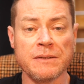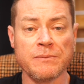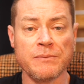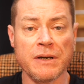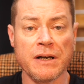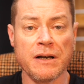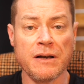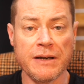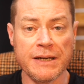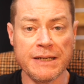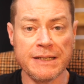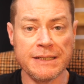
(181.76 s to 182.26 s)

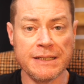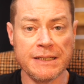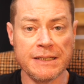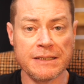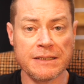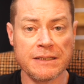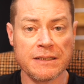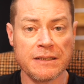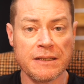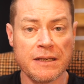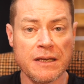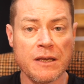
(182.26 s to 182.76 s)
behind
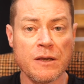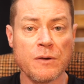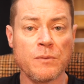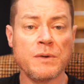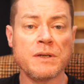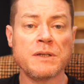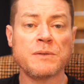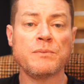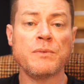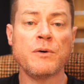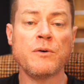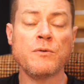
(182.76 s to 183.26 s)
it,
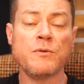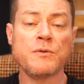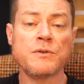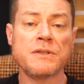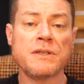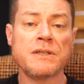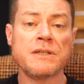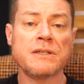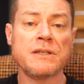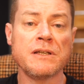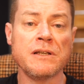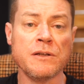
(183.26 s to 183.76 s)
which pulls
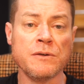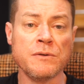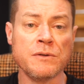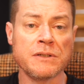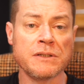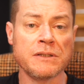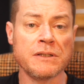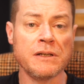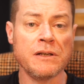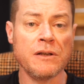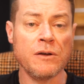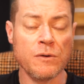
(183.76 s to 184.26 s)
the
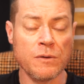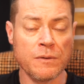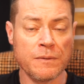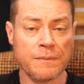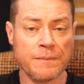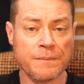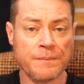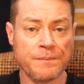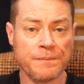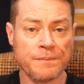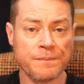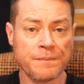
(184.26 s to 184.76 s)
solution along.
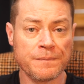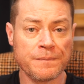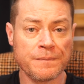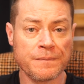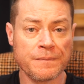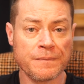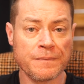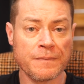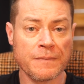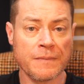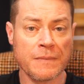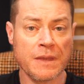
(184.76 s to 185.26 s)

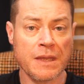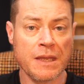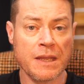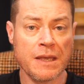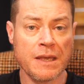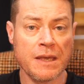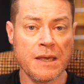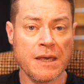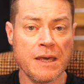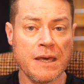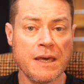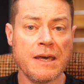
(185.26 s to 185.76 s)

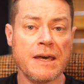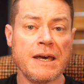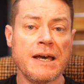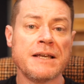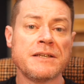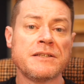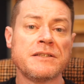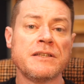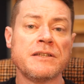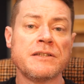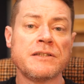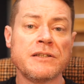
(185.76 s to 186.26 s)

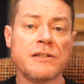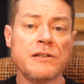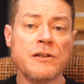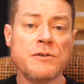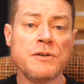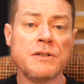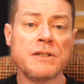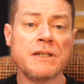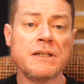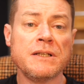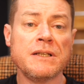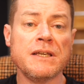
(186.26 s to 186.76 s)
As the
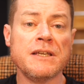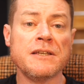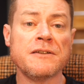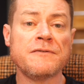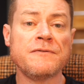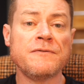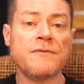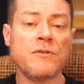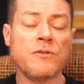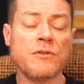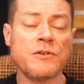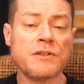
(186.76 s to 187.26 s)
solution is
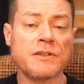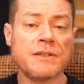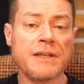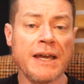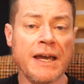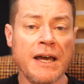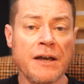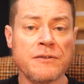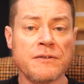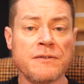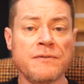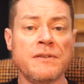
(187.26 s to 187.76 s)
forced
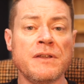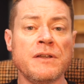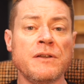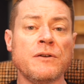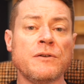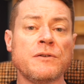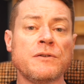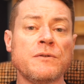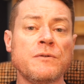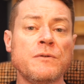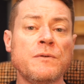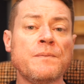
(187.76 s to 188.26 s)
out of the
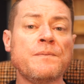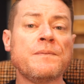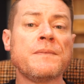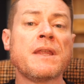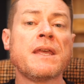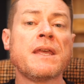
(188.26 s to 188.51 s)
nozzle,